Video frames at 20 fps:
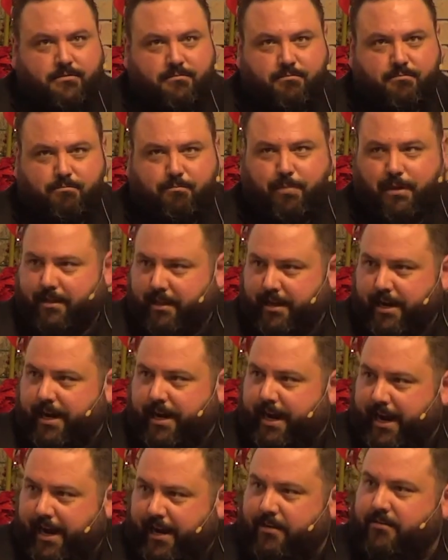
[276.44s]
But then
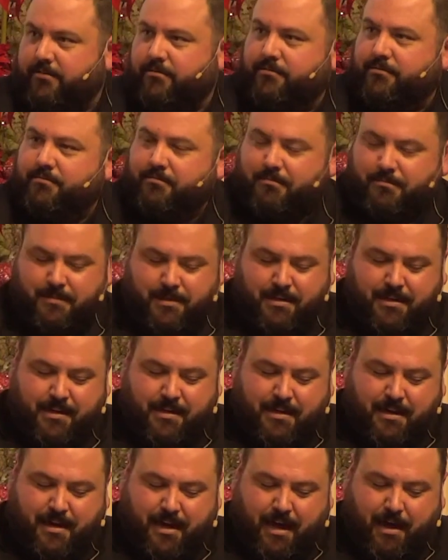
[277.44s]
again,
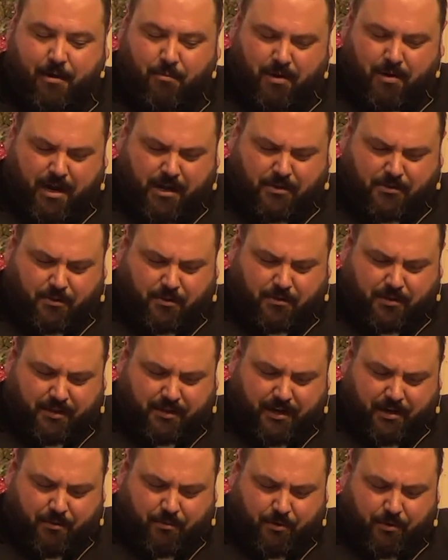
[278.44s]
uh, we're not told
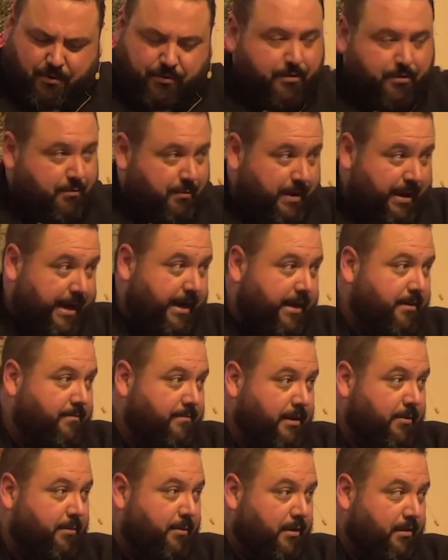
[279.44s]
that there were three,
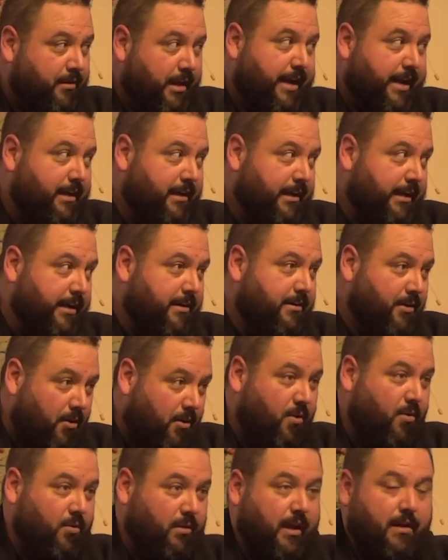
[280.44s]
there were likely
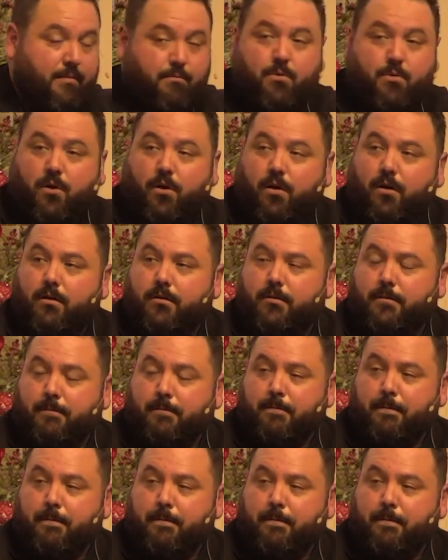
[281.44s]
a whole lot more.